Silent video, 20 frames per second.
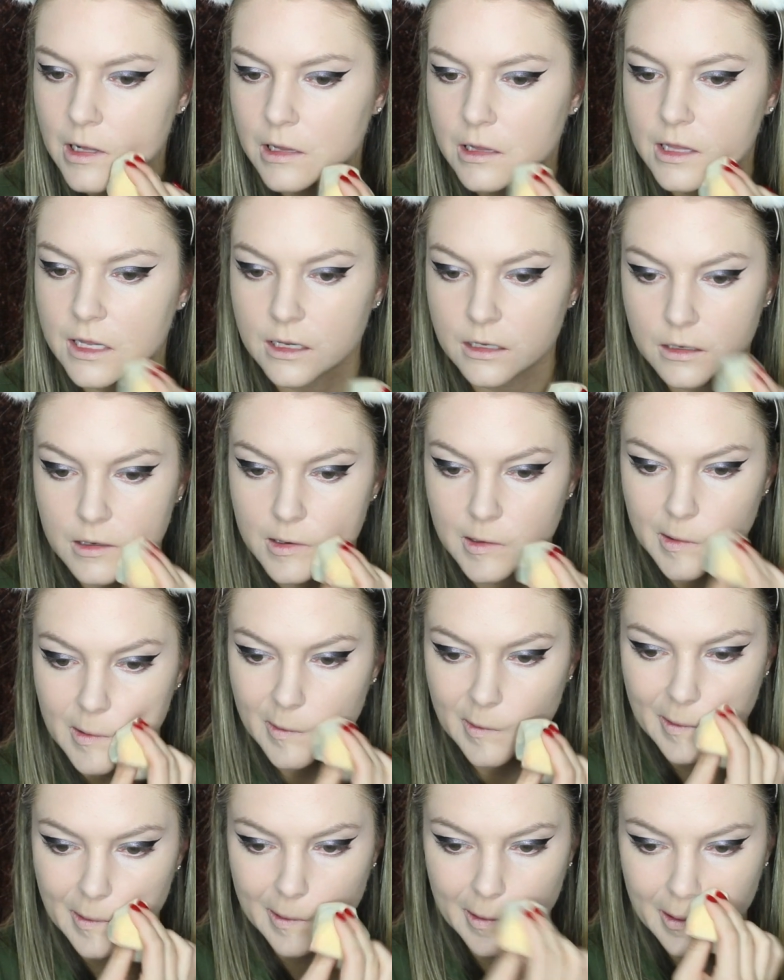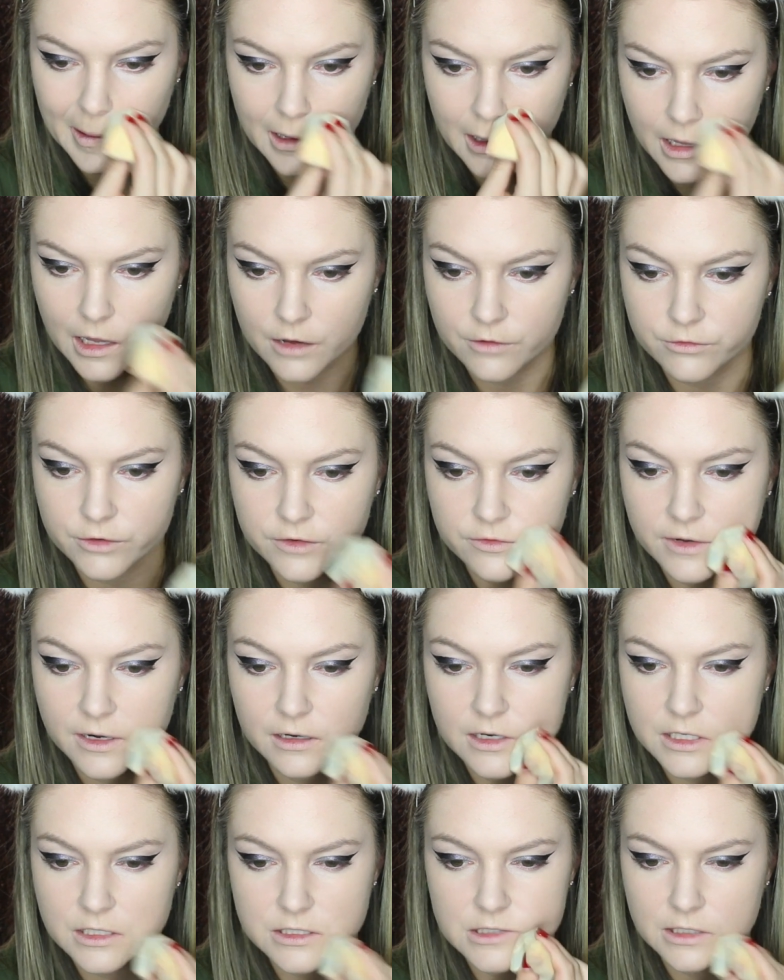Like every
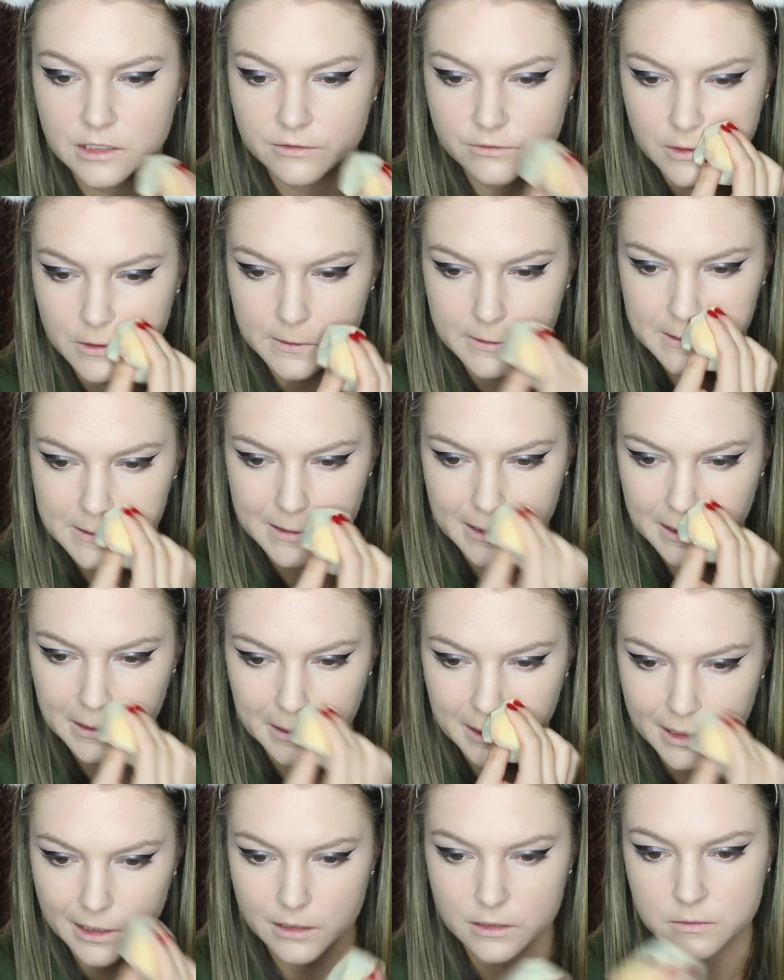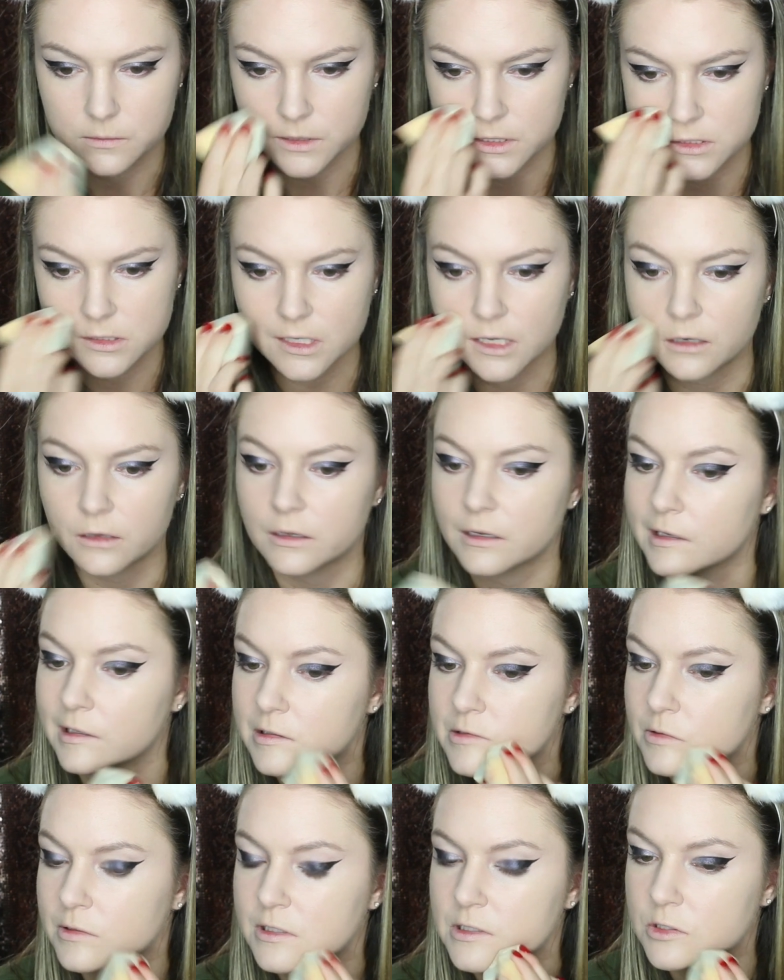foundation I've used lately has been settling
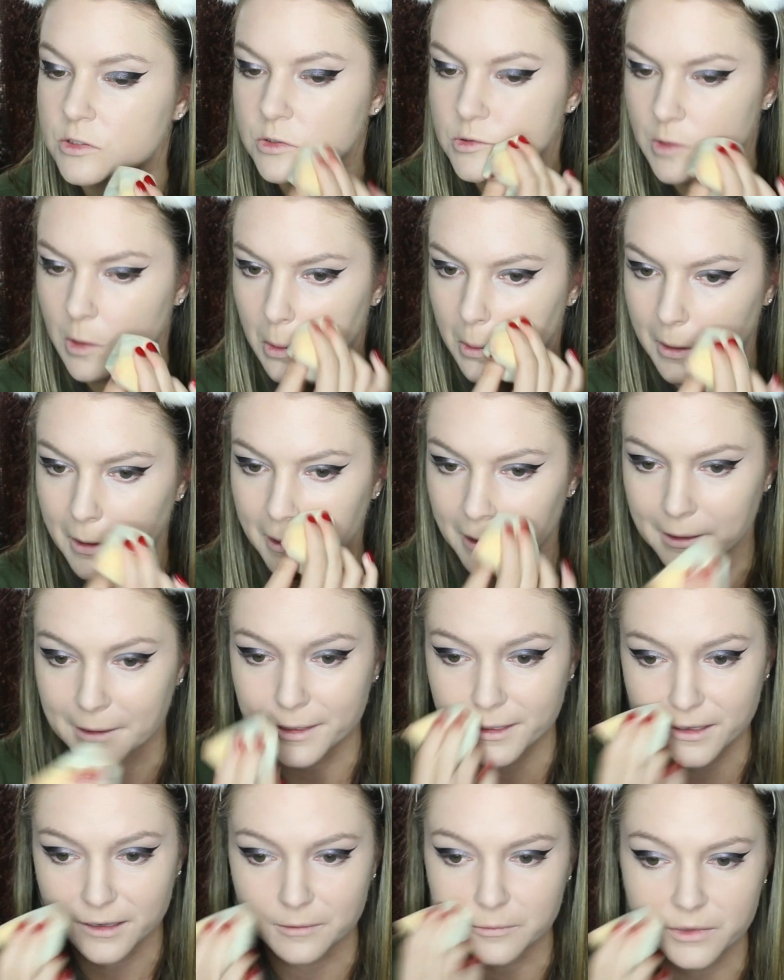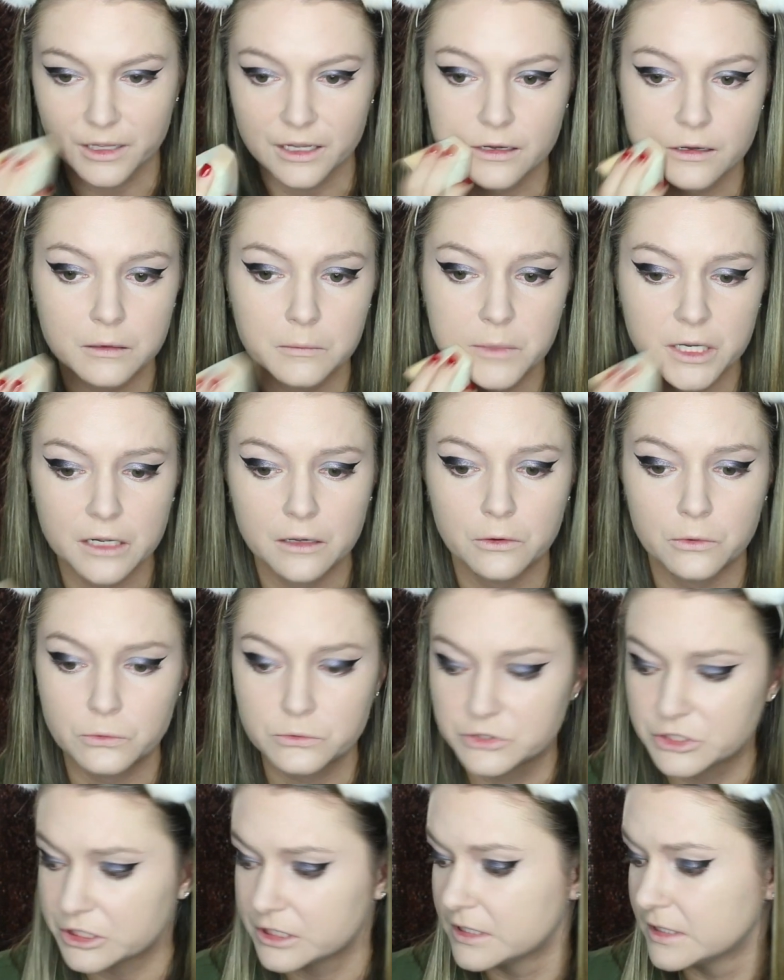into it so hard and I'm like, oh my
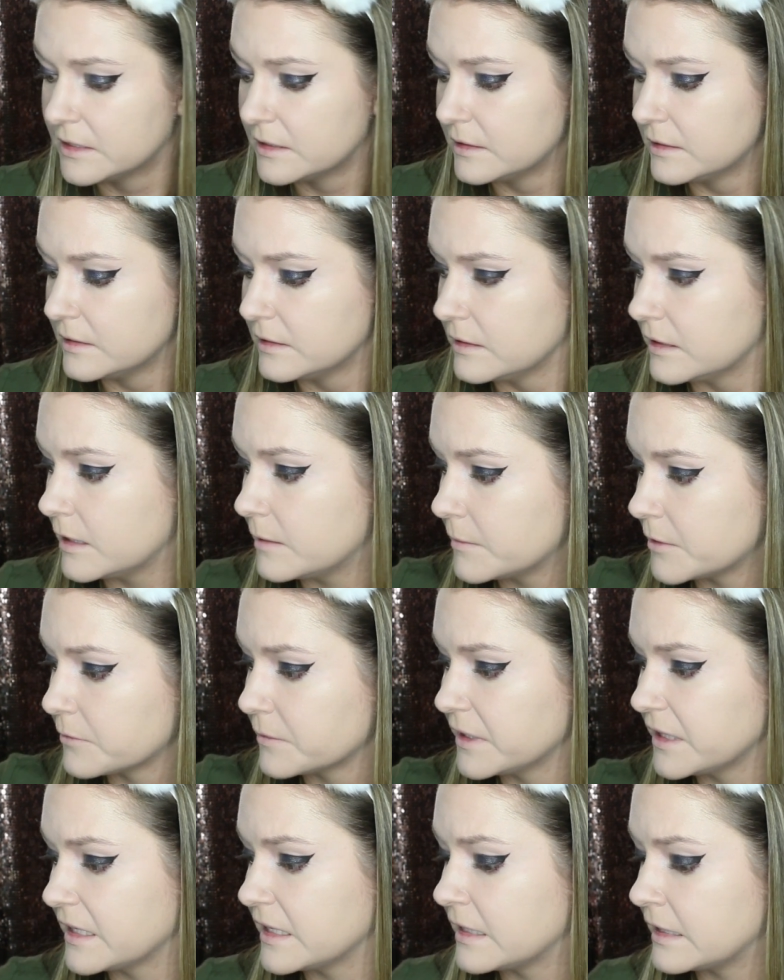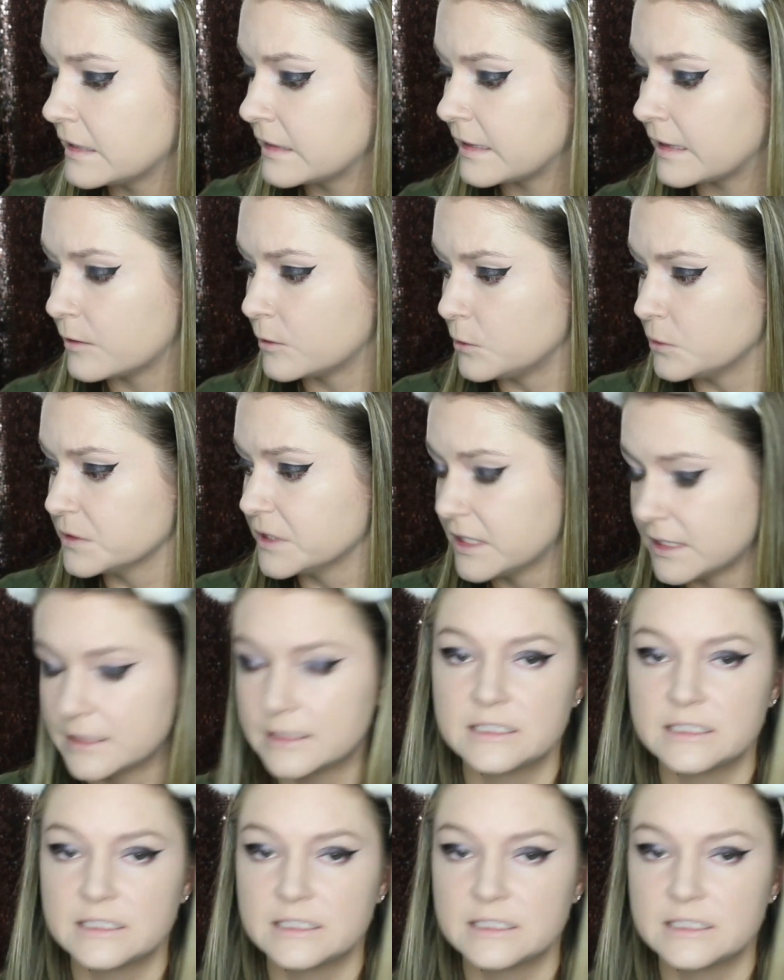gosh, I'm not really getting that old.